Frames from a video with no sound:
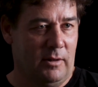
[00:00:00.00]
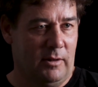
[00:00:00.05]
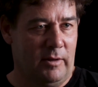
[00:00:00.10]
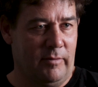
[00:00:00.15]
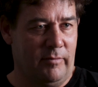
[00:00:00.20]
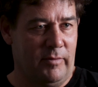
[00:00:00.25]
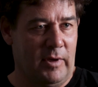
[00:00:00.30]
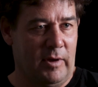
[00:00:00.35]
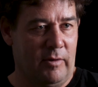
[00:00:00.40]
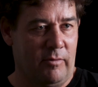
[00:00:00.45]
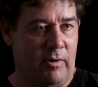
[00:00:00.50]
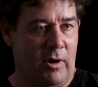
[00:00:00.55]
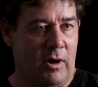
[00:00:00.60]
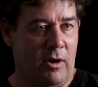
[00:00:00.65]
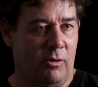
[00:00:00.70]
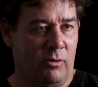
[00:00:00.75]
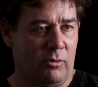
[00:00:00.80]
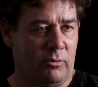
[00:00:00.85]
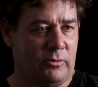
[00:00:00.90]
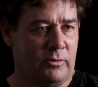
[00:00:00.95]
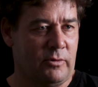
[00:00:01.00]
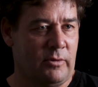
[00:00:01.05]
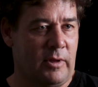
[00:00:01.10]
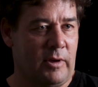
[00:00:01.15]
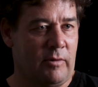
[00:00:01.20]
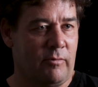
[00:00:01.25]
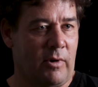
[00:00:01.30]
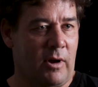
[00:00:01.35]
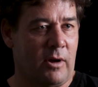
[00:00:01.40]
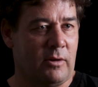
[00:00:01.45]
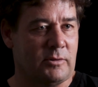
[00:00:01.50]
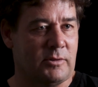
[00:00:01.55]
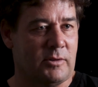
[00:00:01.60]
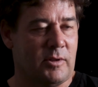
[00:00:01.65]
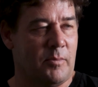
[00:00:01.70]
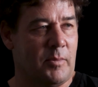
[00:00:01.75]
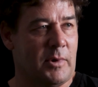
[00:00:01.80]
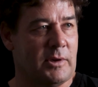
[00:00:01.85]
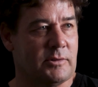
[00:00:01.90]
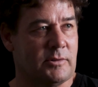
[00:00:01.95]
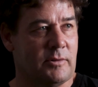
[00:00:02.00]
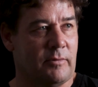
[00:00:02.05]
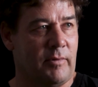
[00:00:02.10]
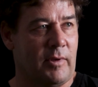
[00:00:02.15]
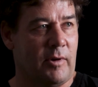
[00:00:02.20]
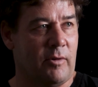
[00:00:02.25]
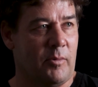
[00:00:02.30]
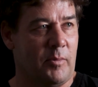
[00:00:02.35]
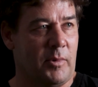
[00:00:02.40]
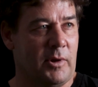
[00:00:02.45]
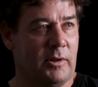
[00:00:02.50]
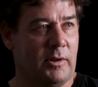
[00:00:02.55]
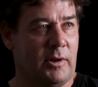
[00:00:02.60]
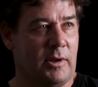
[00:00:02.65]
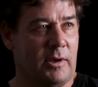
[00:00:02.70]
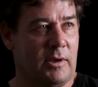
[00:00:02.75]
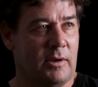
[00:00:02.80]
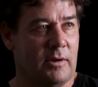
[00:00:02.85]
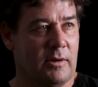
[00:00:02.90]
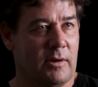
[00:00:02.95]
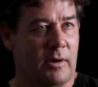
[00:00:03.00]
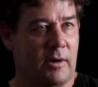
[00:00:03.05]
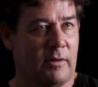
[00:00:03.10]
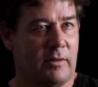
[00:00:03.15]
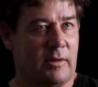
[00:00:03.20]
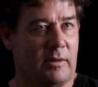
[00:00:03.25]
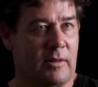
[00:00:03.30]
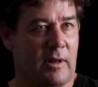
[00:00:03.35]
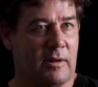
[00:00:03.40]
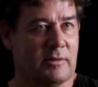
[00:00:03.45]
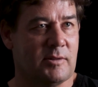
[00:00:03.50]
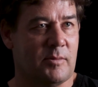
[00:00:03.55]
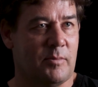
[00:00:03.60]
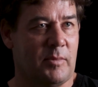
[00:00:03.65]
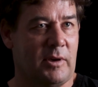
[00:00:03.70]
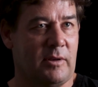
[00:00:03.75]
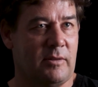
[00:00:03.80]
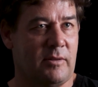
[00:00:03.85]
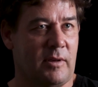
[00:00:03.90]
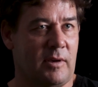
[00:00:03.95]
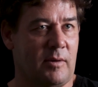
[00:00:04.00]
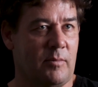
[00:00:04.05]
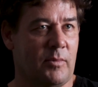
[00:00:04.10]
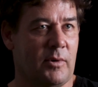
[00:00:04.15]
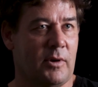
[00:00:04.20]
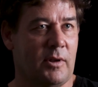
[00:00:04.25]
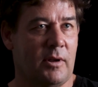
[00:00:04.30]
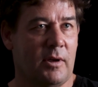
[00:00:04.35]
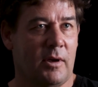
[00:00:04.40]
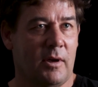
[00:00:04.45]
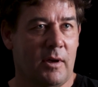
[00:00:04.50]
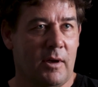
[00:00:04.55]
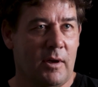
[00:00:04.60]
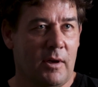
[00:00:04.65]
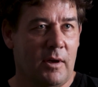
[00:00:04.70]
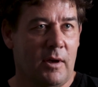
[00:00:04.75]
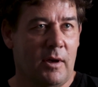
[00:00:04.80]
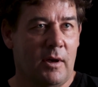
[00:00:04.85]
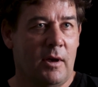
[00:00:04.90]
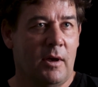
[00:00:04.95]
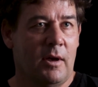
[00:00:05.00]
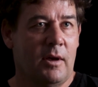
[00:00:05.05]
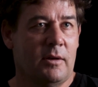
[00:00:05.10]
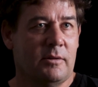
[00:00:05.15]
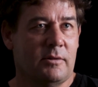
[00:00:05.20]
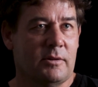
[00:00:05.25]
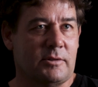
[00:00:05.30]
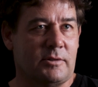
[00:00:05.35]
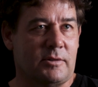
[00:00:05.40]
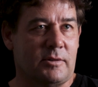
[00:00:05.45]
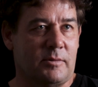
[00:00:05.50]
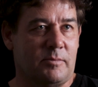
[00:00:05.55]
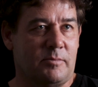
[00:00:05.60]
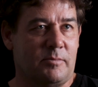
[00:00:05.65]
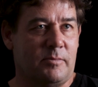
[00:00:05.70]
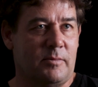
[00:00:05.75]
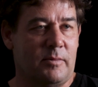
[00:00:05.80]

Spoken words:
live their role or do their role to the best of their ability. I think that's a big thing. But just to